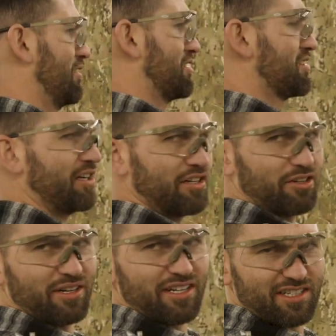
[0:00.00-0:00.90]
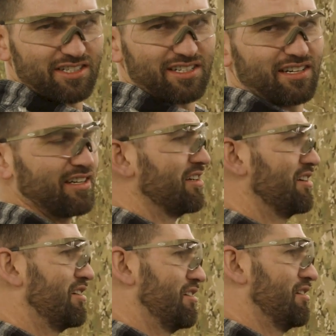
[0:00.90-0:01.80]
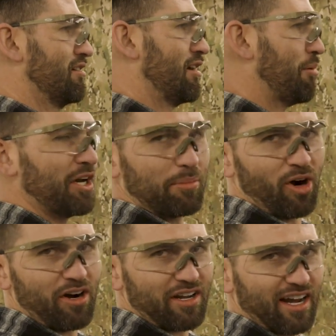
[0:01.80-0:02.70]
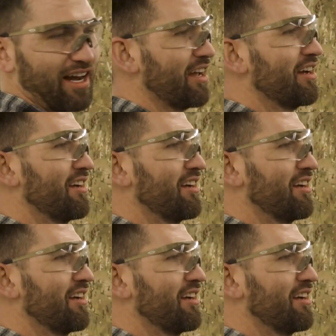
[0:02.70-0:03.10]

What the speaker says: Is this how you do it? You just, I'm not a party guy.